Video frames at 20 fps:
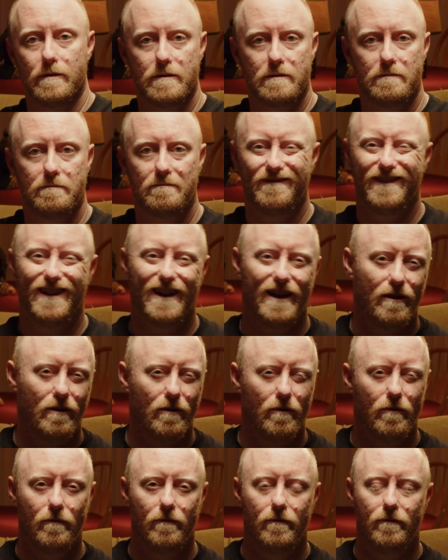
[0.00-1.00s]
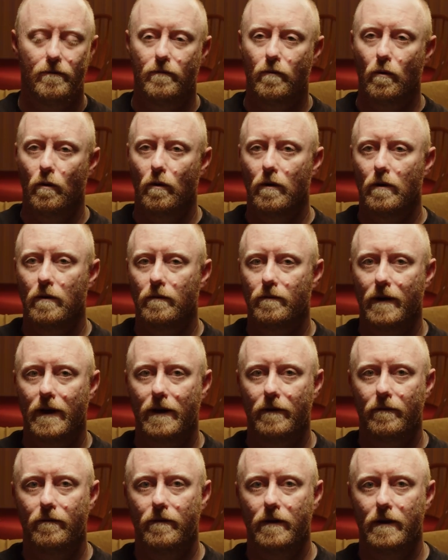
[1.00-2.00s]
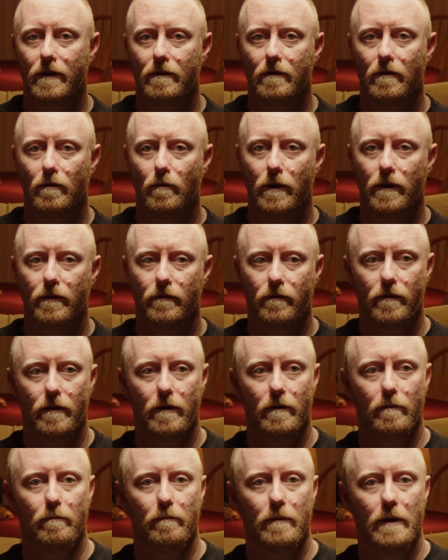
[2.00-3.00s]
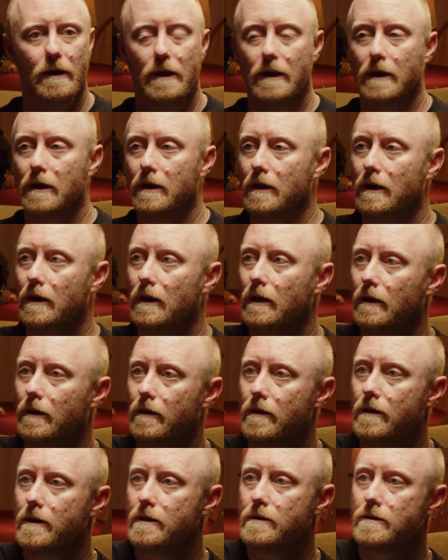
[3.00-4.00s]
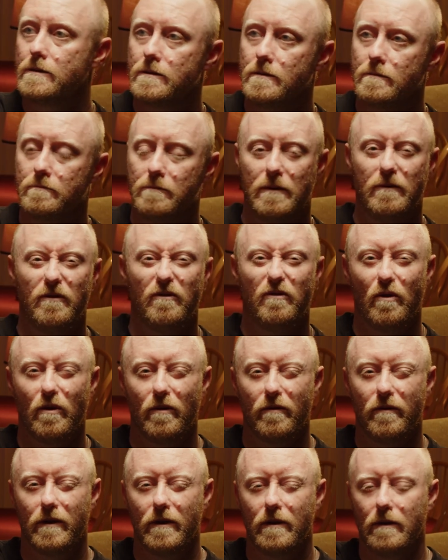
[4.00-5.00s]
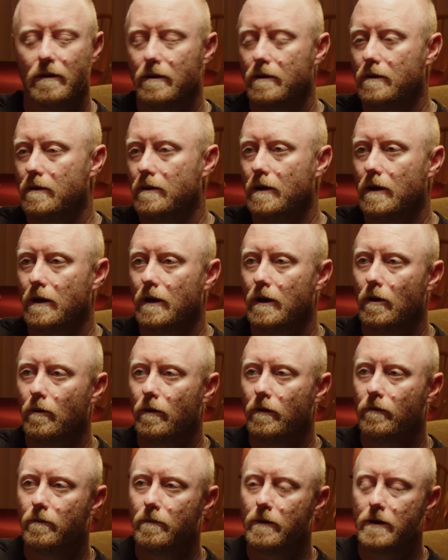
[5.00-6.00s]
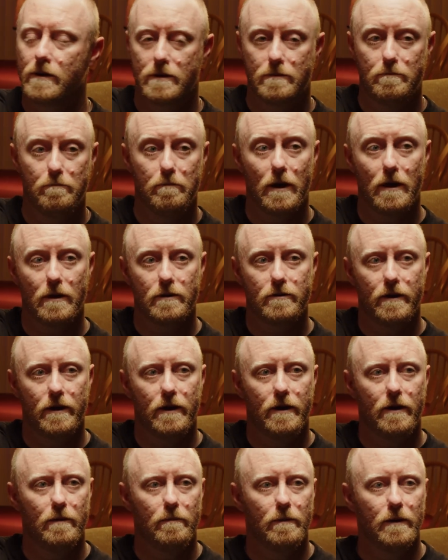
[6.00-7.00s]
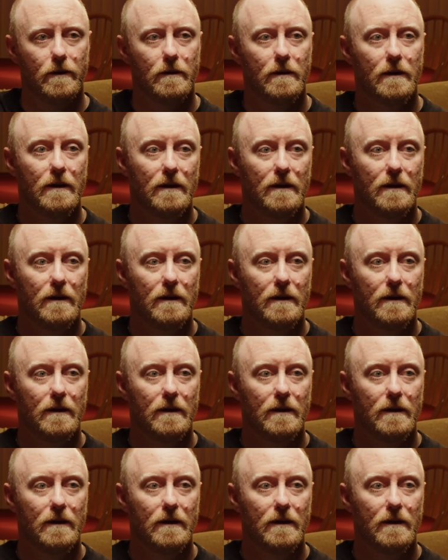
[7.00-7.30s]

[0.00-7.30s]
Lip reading: is 4 or 5 feet away from this, maybe 4 feet away from this box right here, but